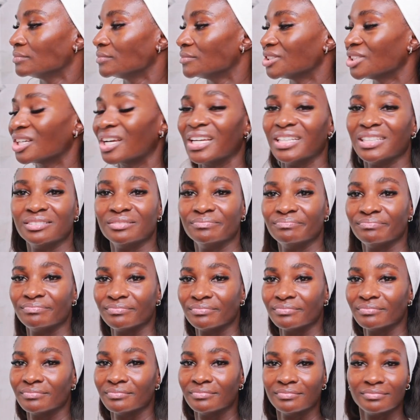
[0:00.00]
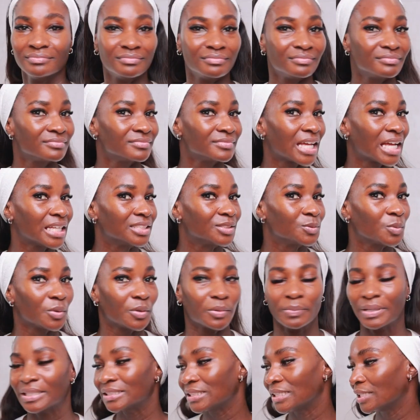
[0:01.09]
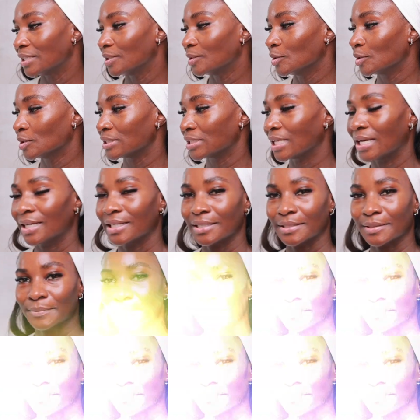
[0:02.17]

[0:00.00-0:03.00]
So guys, that's what my skin looks like.